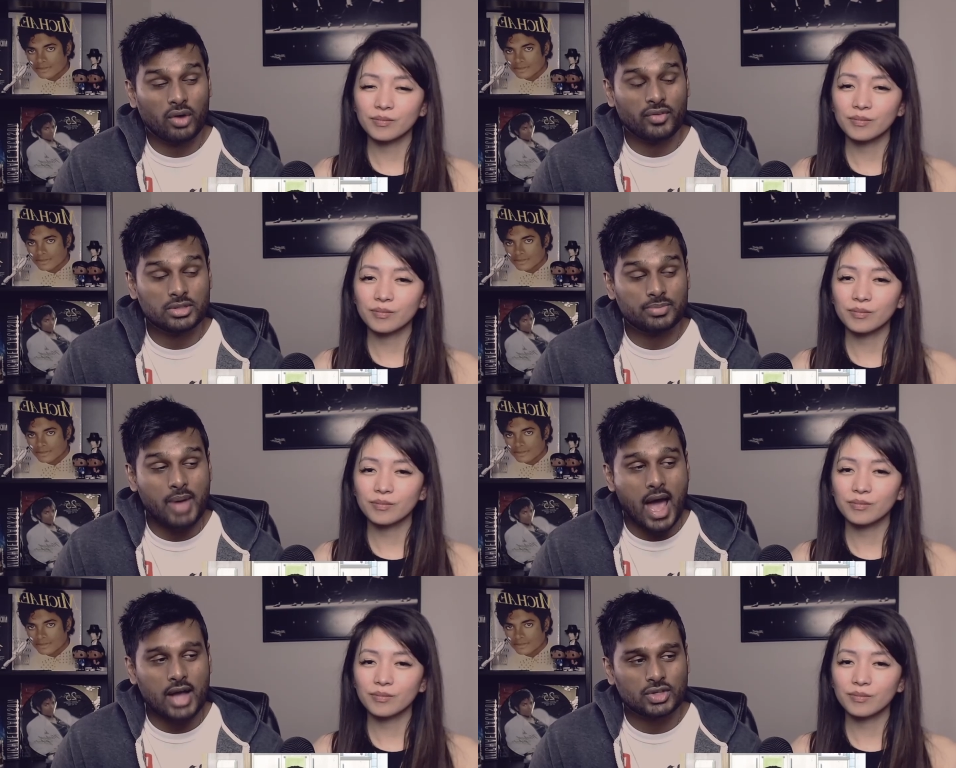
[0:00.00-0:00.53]
Speaker 1: of
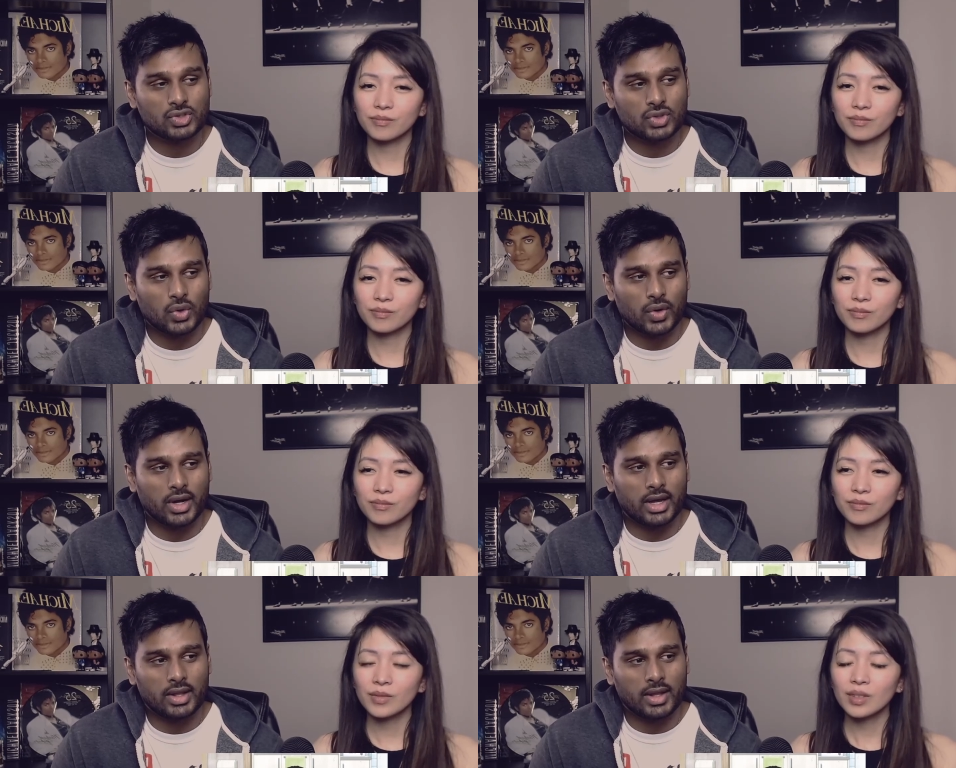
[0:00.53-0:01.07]
his
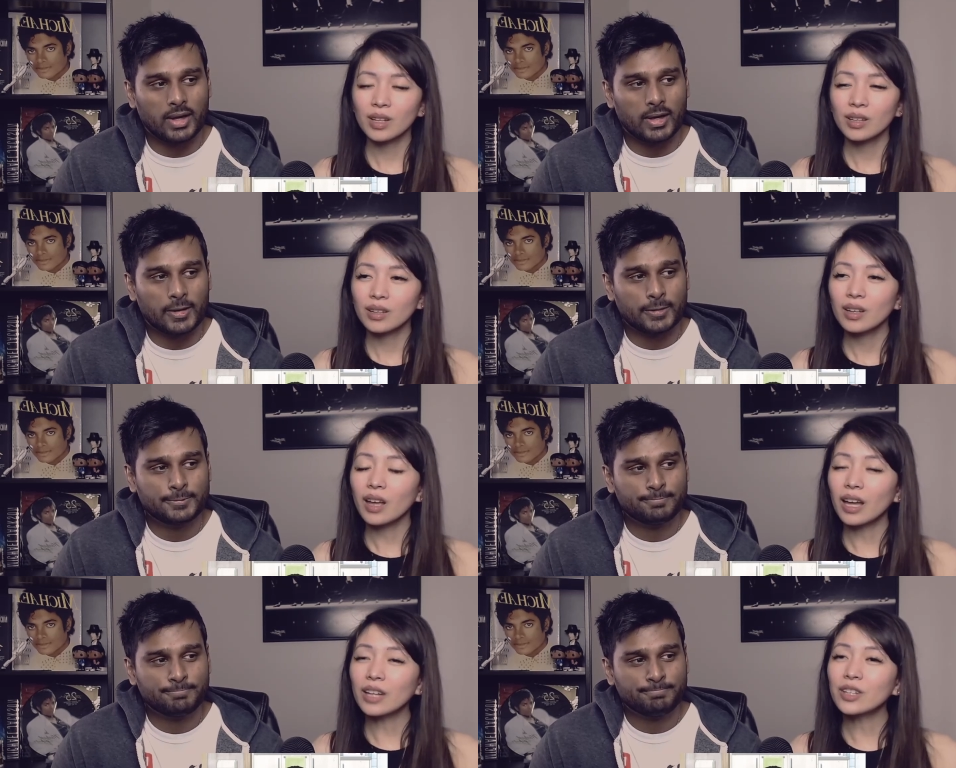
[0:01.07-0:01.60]
backstory and
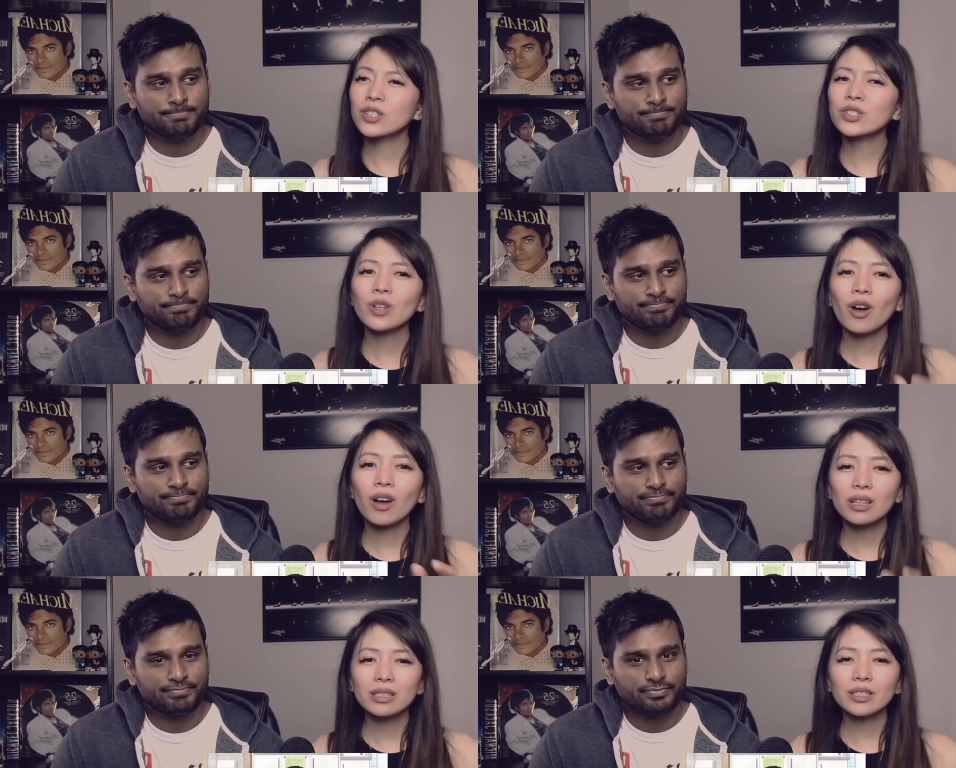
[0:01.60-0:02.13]
like
Speaker 2: and you
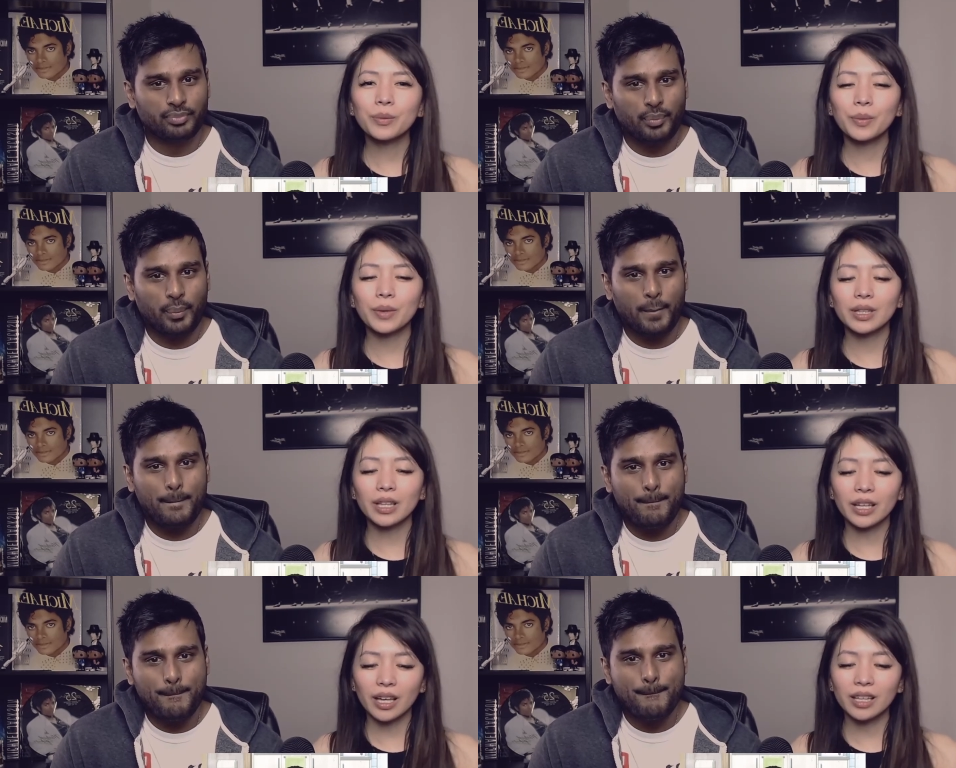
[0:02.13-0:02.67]
saw a little
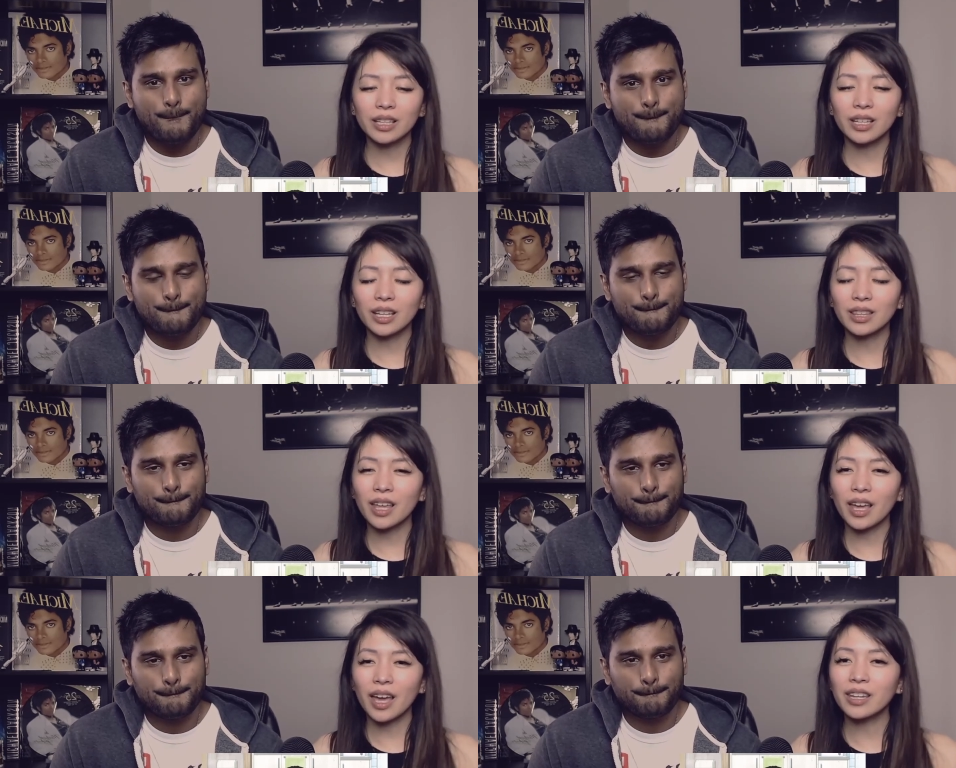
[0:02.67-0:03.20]
bit like
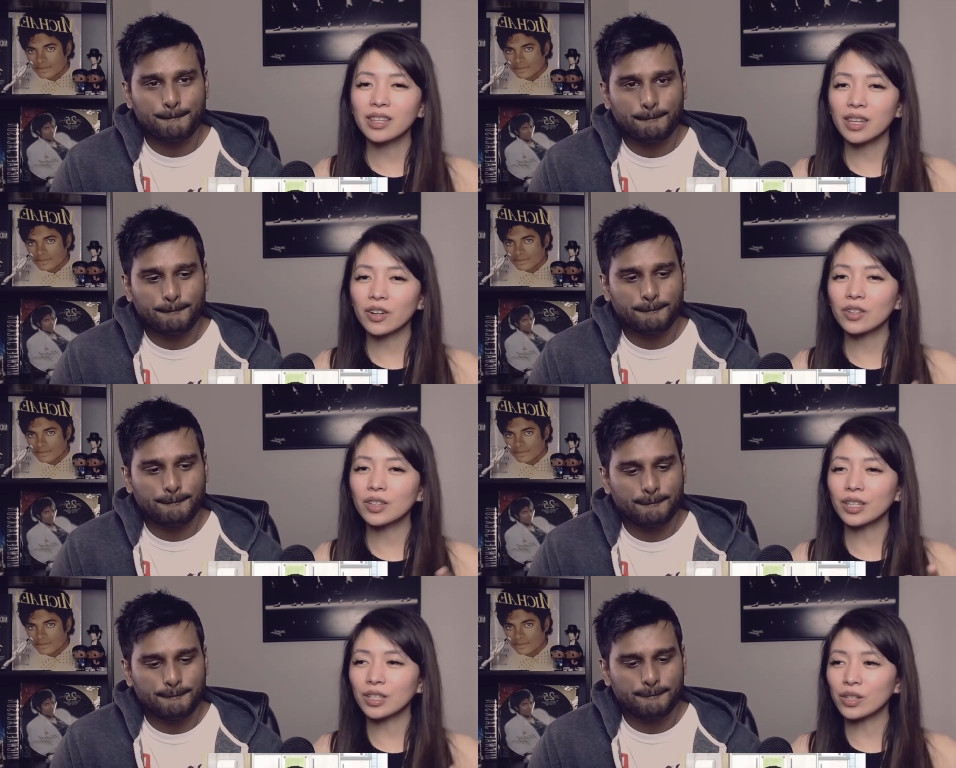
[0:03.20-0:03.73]
and at the end
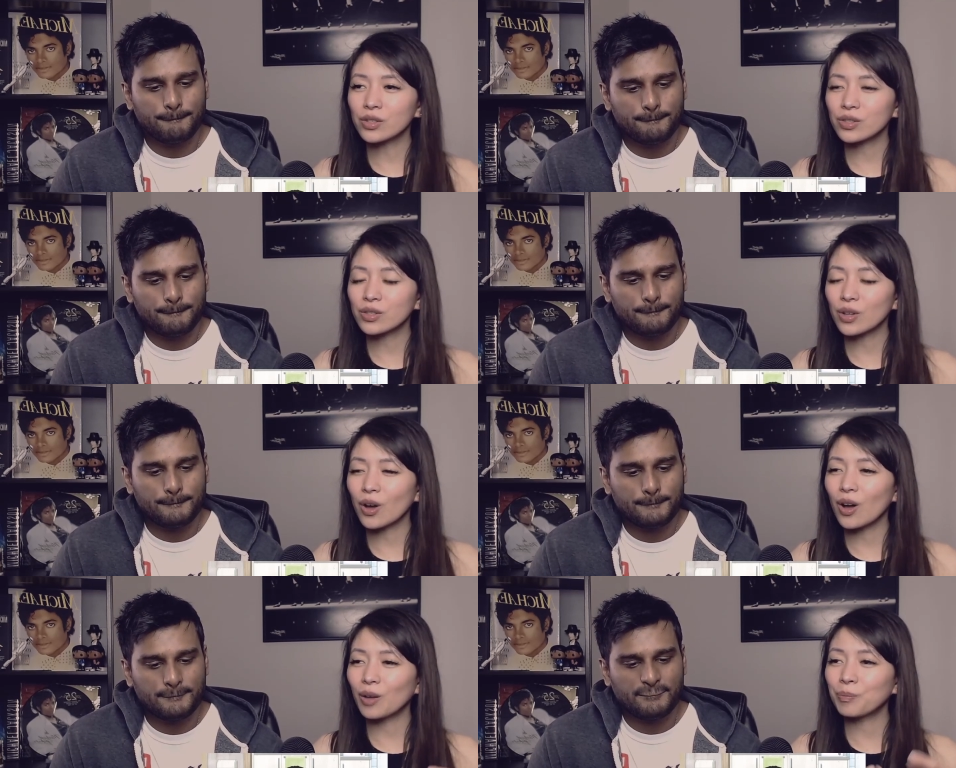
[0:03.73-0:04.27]
there like you
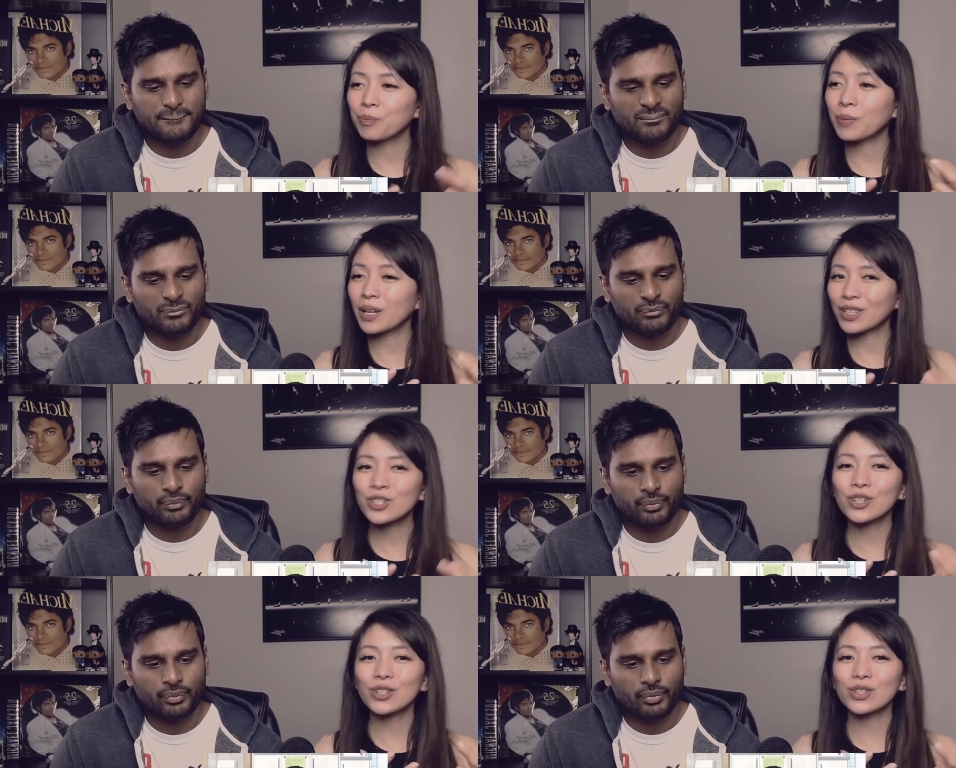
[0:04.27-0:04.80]
saw
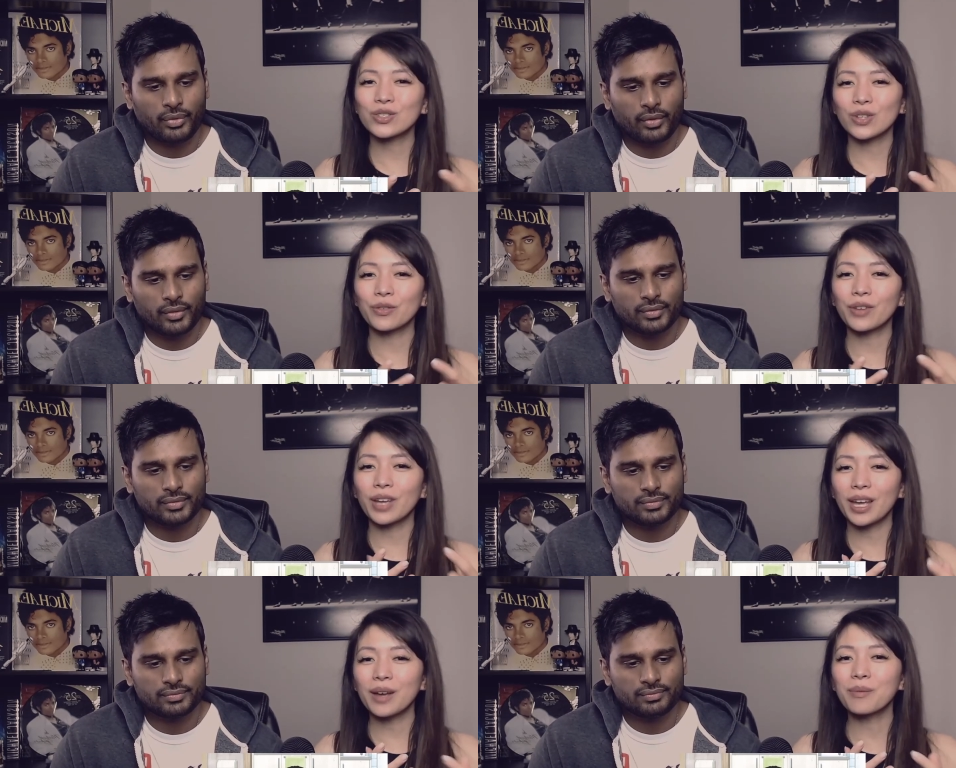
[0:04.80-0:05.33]
pictures
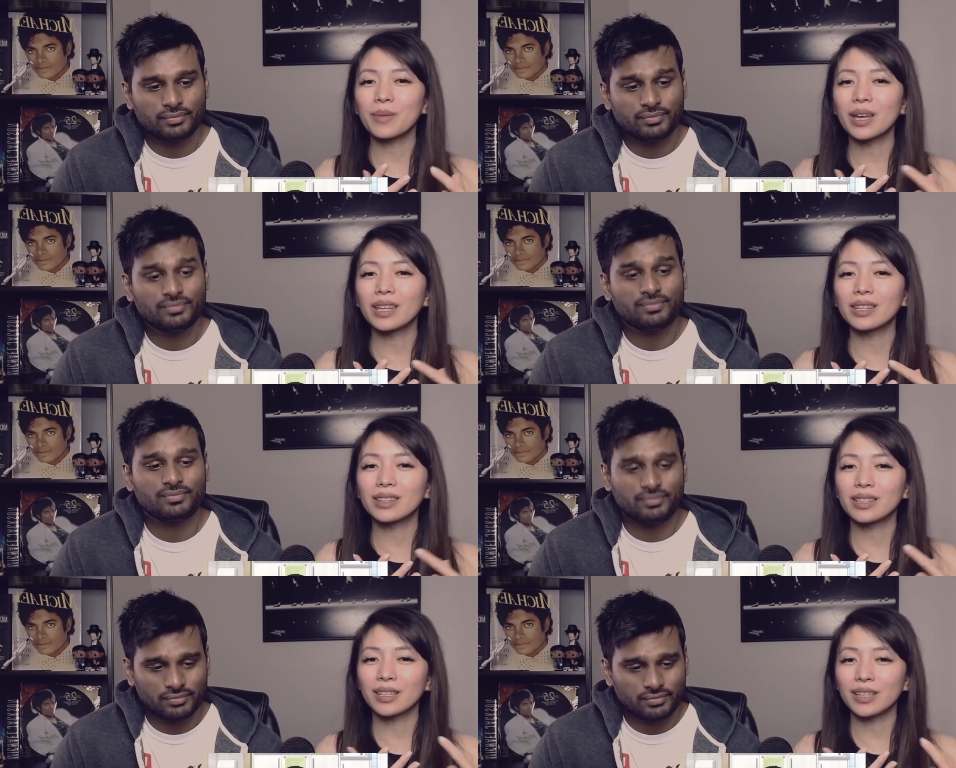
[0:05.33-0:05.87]
of him
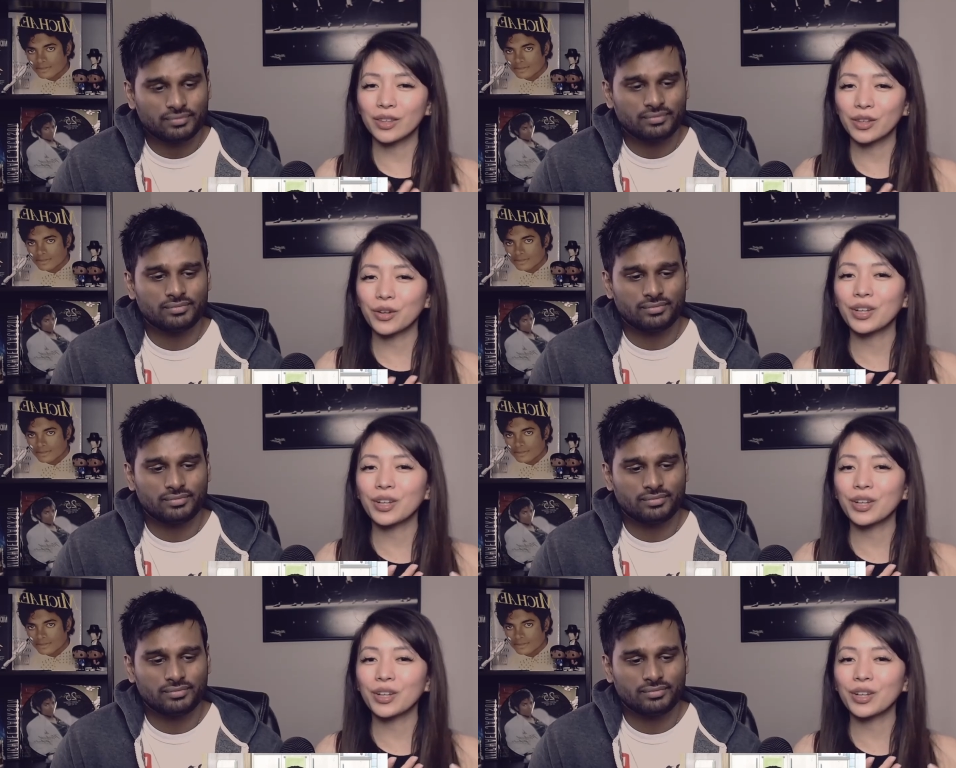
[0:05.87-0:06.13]
and the other